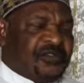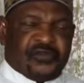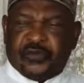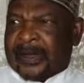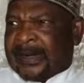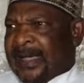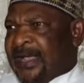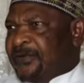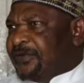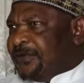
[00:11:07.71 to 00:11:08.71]
to
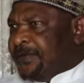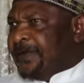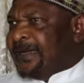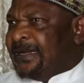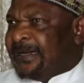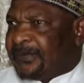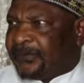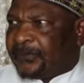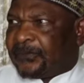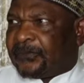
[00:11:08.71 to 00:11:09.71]
align with me
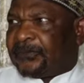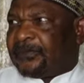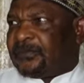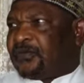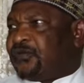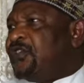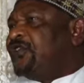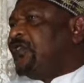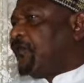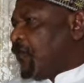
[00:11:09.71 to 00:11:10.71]

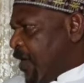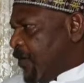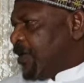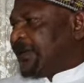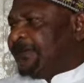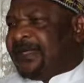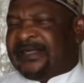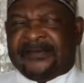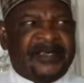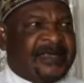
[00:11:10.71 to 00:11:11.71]
24 hours after
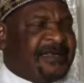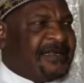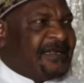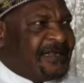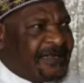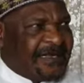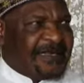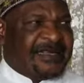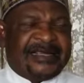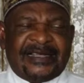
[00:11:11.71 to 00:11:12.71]
the event,
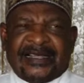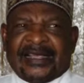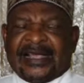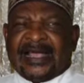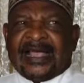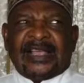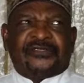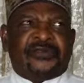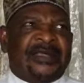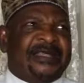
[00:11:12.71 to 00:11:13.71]

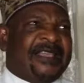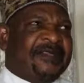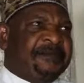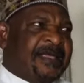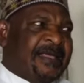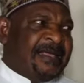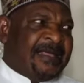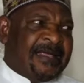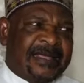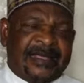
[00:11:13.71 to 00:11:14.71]
actually gave
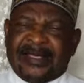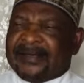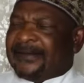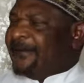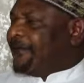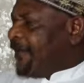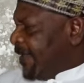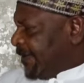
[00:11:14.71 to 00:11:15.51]
me a further